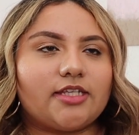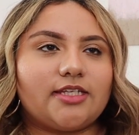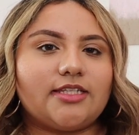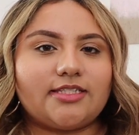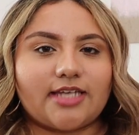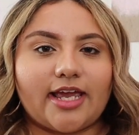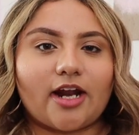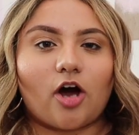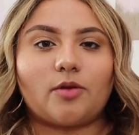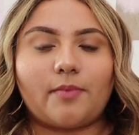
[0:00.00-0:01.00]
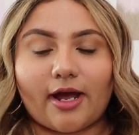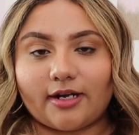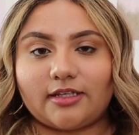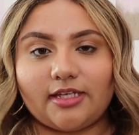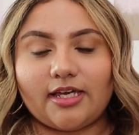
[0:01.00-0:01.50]
the date
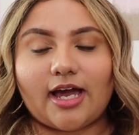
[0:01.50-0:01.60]
automatically